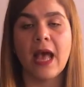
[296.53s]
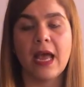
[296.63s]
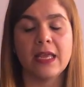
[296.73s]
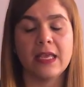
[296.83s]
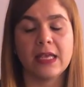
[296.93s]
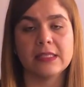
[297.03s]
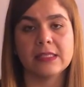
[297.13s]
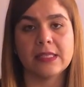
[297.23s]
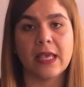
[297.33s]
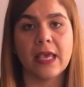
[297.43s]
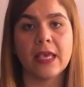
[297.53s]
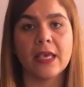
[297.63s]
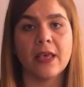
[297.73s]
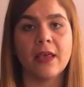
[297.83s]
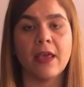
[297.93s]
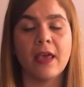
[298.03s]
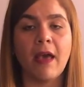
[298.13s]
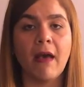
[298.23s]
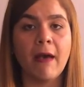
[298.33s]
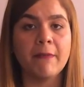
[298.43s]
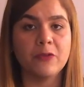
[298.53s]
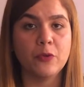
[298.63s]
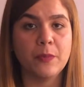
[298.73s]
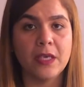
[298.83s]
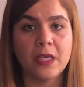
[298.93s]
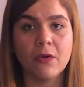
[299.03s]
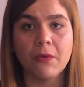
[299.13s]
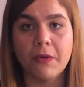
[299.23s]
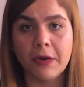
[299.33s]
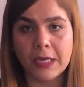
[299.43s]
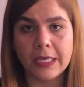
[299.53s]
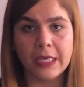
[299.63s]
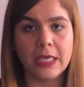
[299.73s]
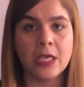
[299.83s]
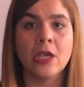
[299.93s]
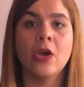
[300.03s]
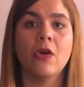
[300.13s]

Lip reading: I can say have you been working,